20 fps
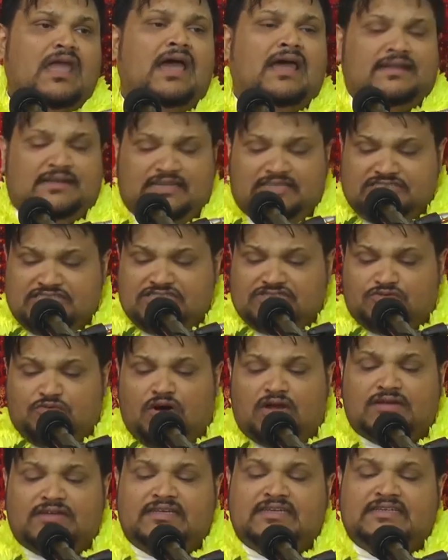And this is
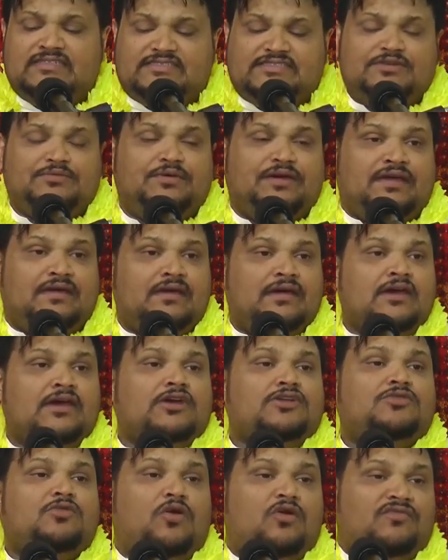one easy way
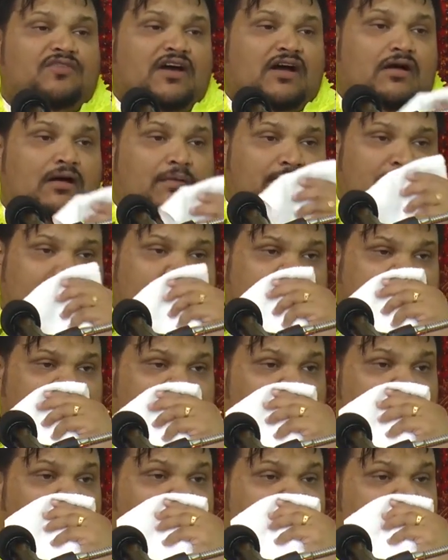to overcome it.
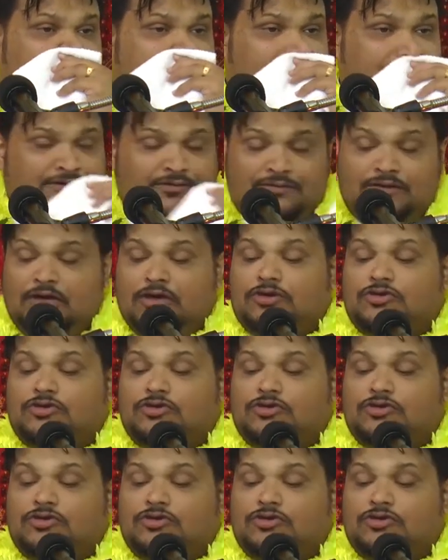What do you do?